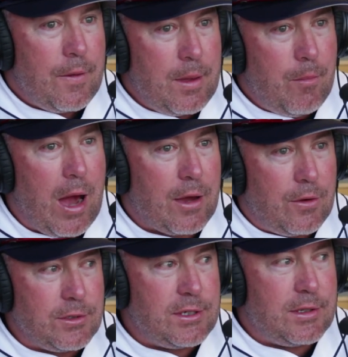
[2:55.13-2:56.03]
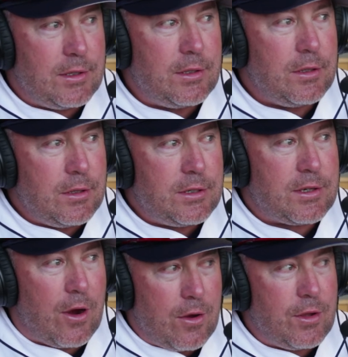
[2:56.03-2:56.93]
I think Michael's
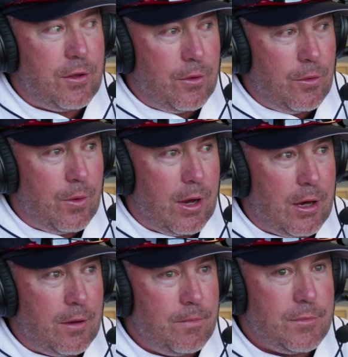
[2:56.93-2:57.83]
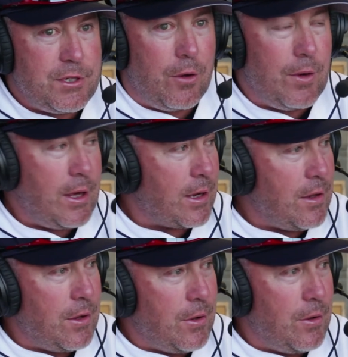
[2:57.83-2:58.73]
starting to uh, show what he
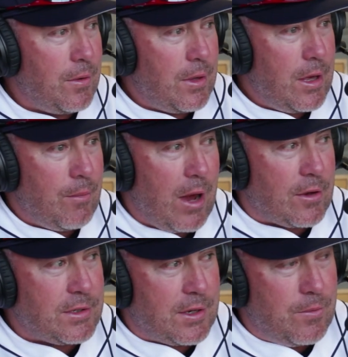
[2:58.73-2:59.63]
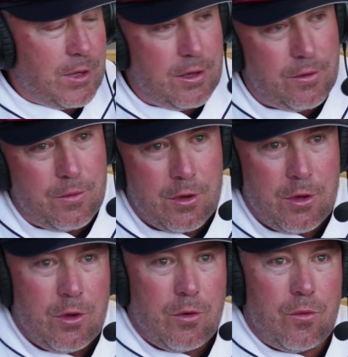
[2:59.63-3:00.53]
can do, and Michael's going to be
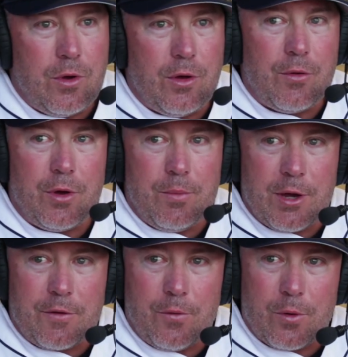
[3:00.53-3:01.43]
really, really big